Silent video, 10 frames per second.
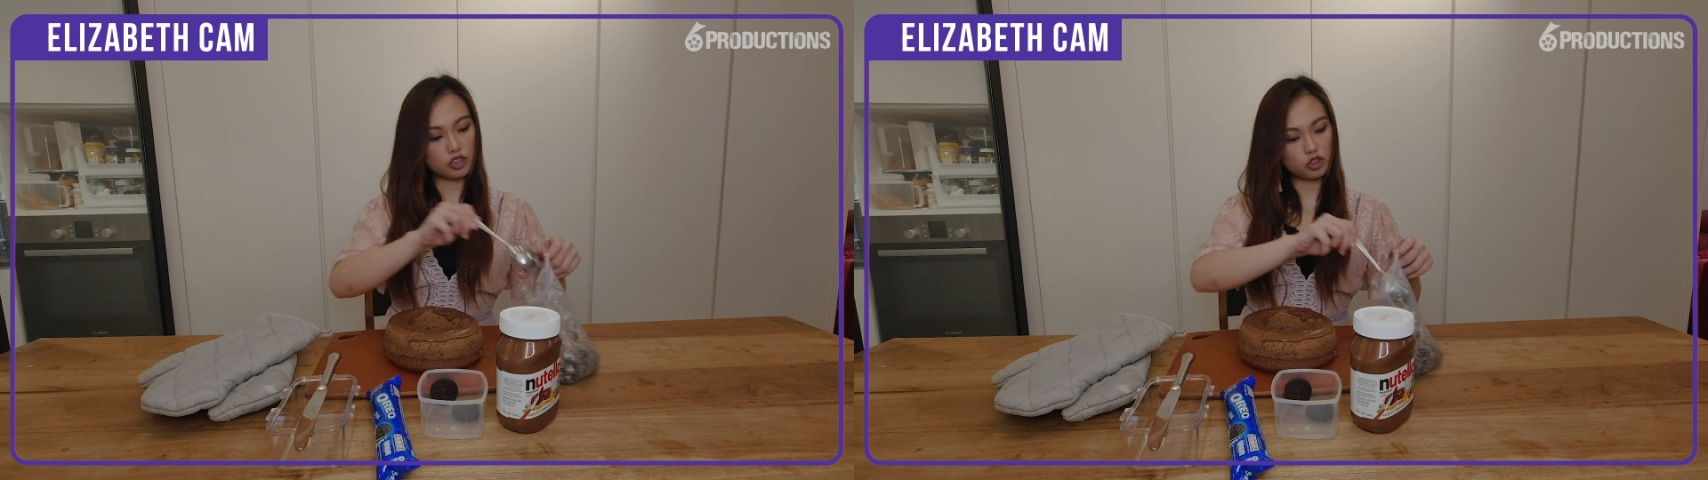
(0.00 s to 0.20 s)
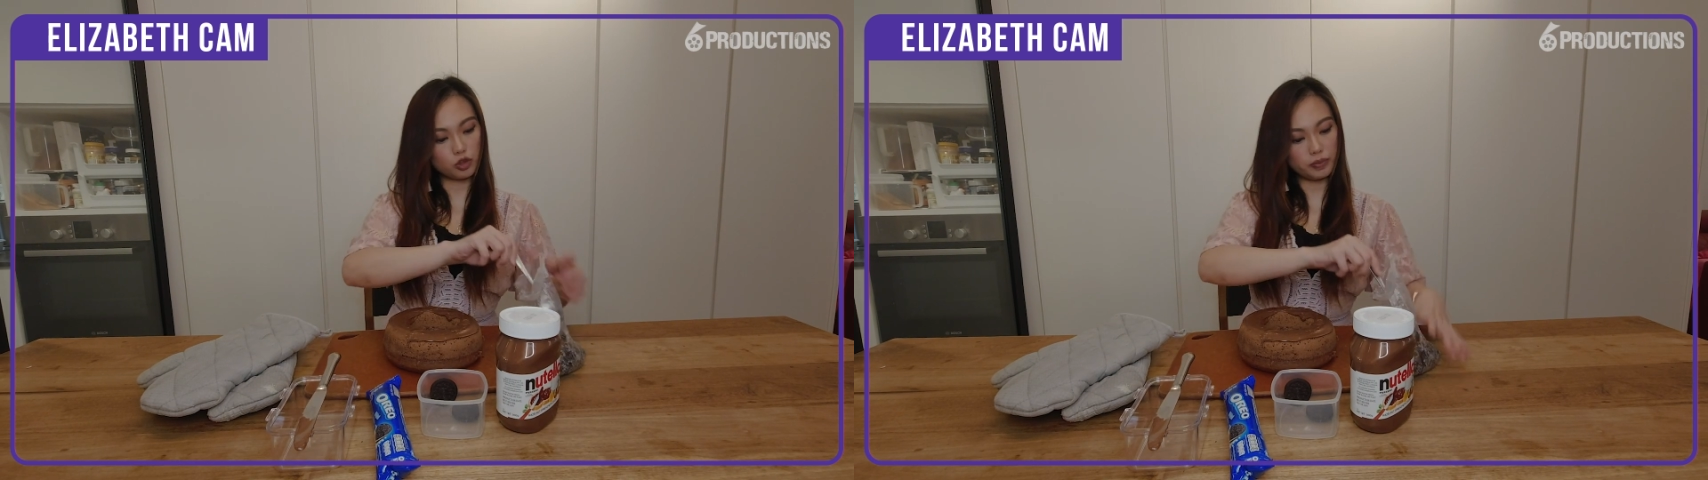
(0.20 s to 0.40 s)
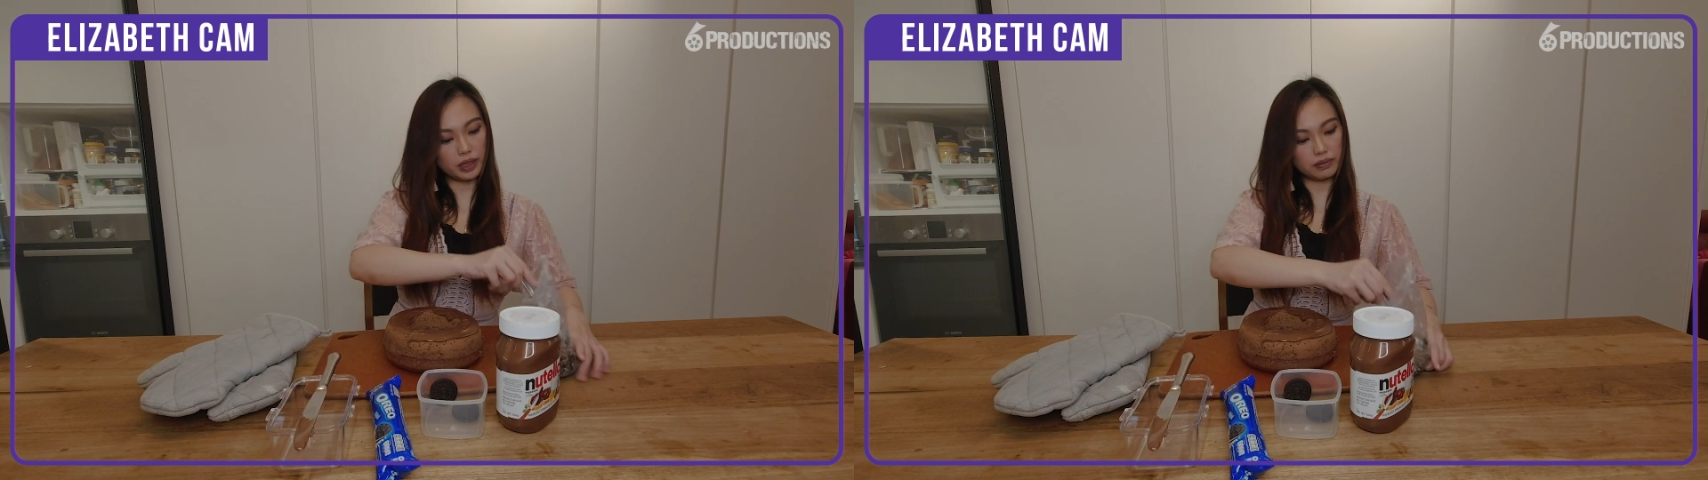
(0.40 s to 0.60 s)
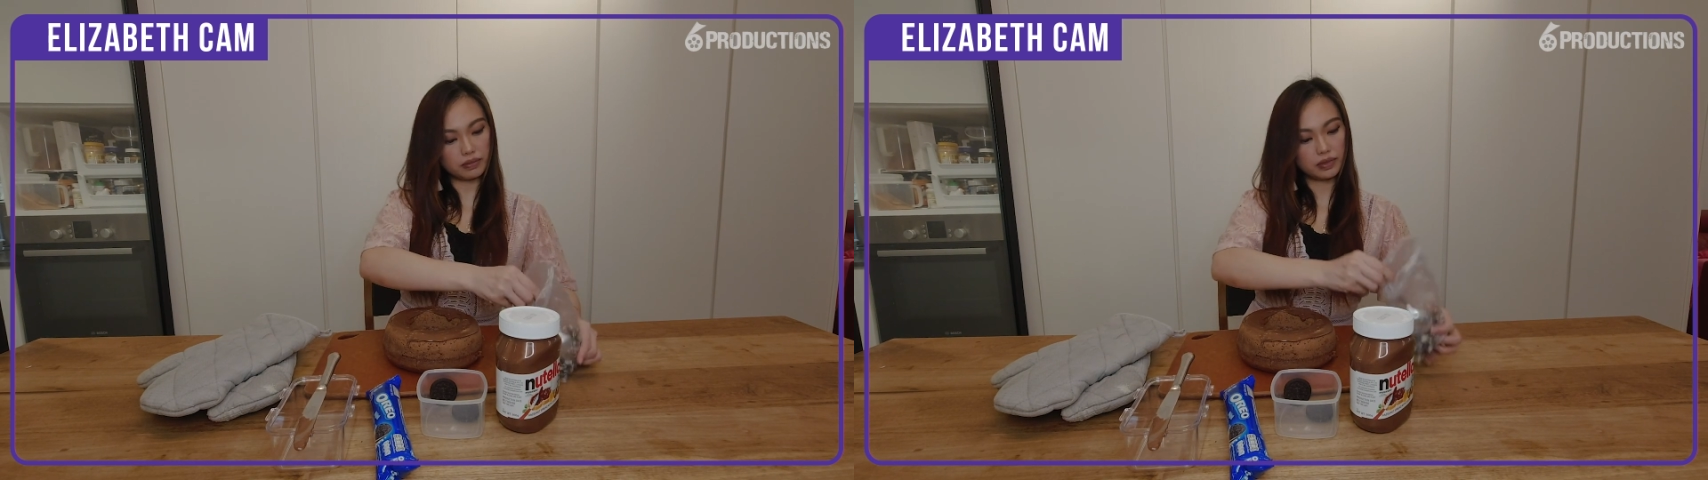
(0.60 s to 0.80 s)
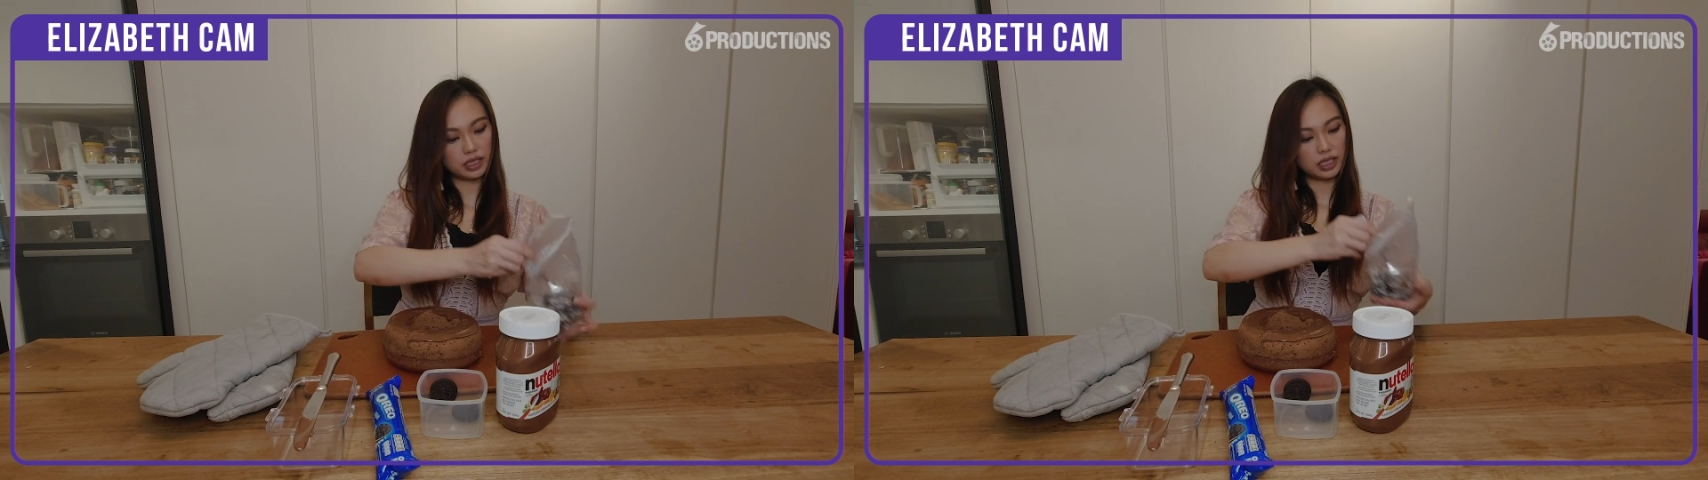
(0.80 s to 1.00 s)
scoop up
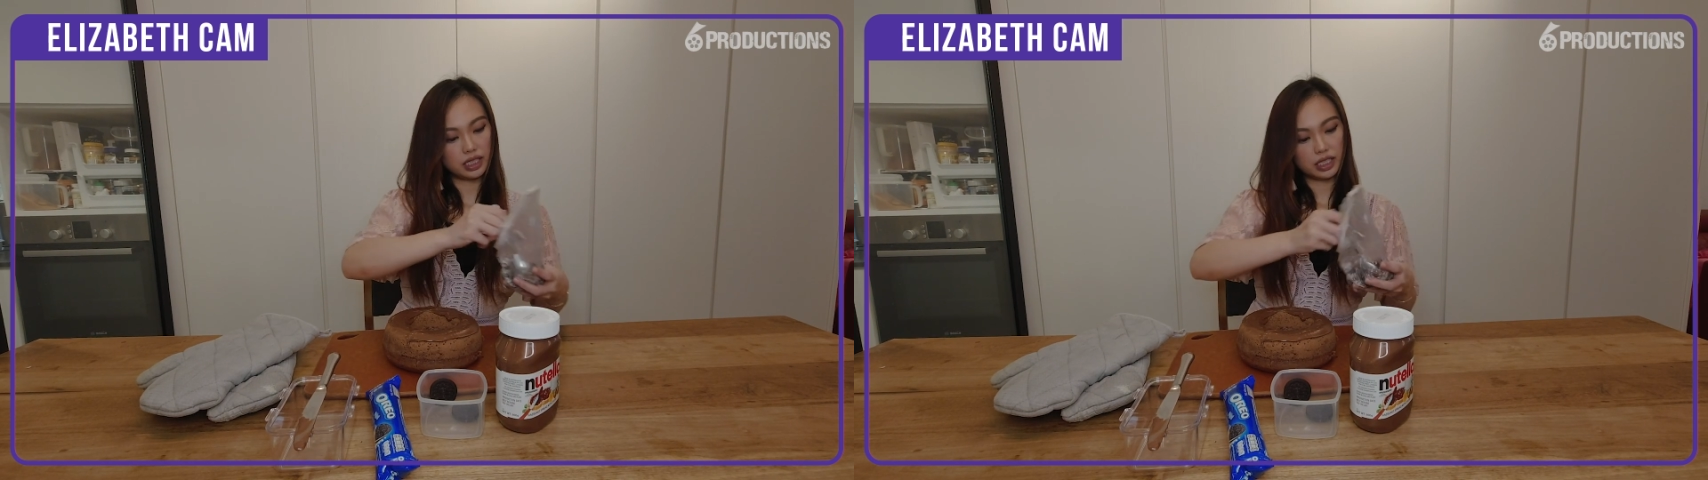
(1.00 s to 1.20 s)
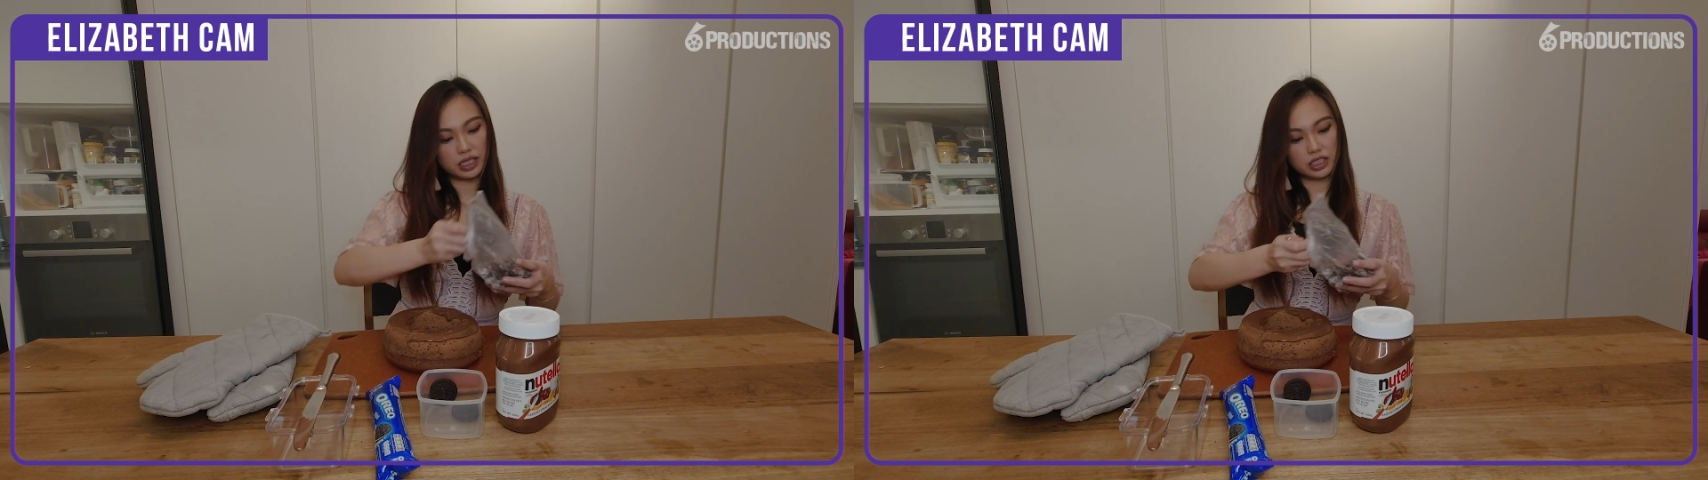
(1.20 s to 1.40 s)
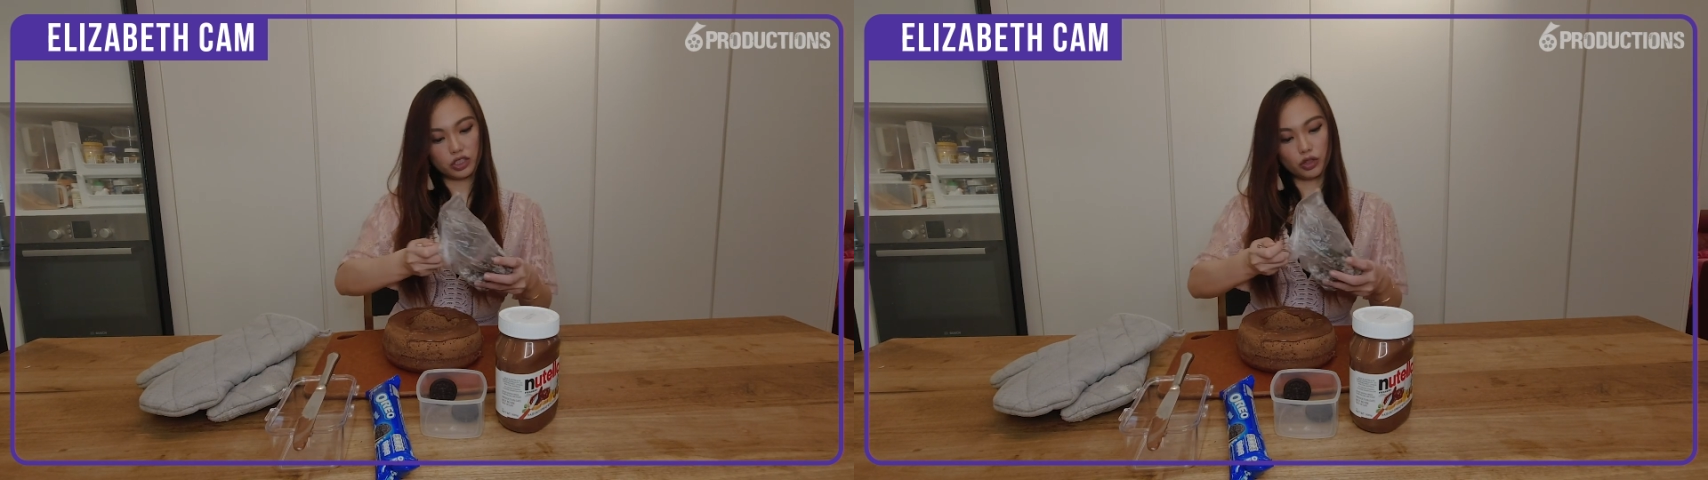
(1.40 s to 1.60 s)
the